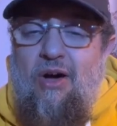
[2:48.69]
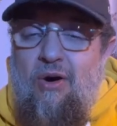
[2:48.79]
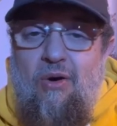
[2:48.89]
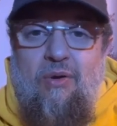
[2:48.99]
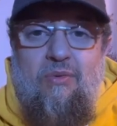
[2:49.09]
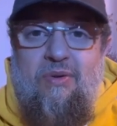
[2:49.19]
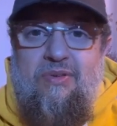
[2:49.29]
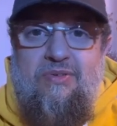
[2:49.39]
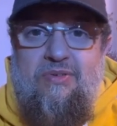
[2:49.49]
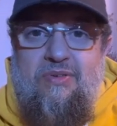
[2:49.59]

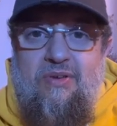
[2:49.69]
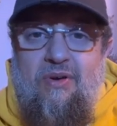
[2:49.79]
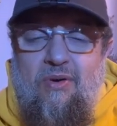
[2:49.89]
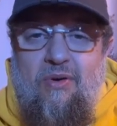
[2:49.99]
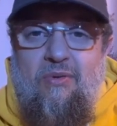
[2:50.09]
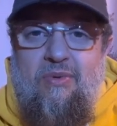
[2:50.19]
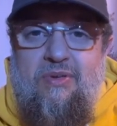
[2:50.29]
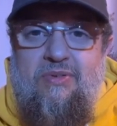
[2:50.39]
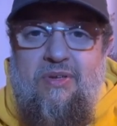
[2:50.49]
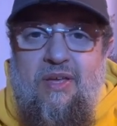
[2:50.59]
Always,
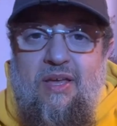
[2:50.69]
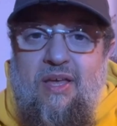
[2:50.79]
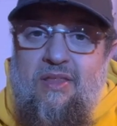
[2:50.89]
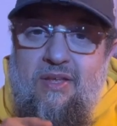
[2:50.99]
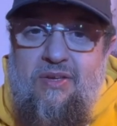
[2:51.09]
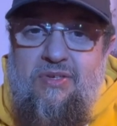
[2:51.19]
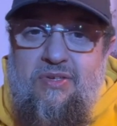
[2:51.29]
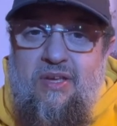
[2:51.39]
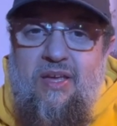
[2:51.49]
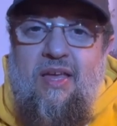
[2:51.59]
always, there
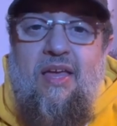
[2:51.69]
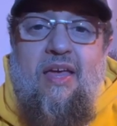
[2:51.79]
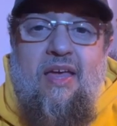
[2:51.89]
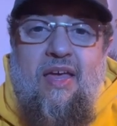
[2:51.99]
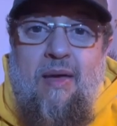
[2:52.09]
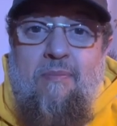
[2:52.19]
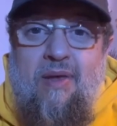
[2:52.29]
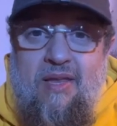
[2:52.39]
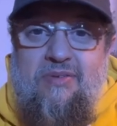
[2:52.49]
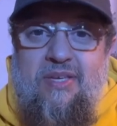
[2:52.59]
is a
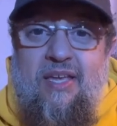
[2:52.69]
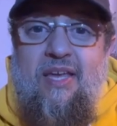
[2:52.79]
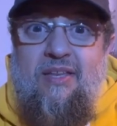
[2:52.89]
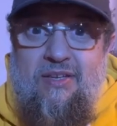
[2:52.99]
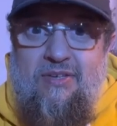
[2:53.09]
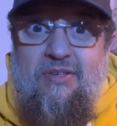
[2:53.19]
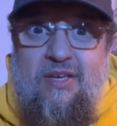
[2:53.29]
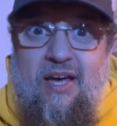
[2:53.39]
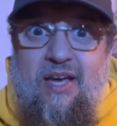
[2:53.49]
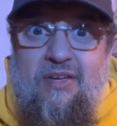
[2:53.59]
blessing in
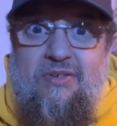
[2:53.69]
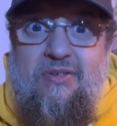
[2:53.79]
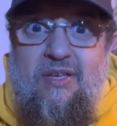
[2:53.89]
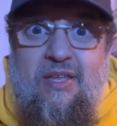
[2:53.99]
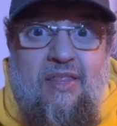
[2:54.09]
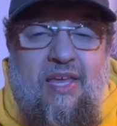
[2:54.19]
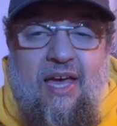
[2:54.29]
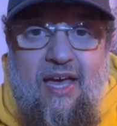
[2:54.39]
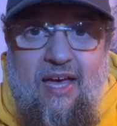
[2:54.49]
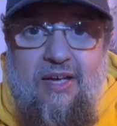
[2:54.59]
disguise in the
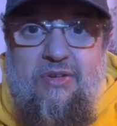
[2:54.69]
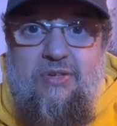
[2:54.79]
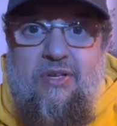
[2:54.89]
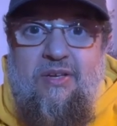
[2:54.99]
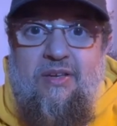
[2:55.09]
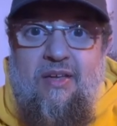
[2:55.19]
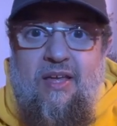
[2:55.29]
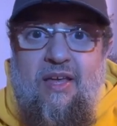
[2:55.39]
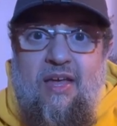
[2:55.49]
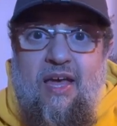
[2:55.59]
action
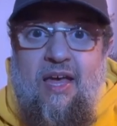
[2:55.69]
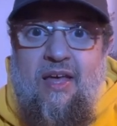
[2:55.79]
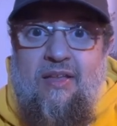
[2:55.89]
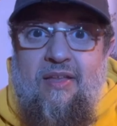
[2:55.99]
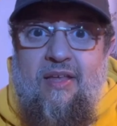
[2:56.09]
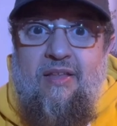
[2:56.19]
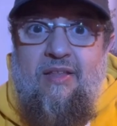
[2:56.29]
and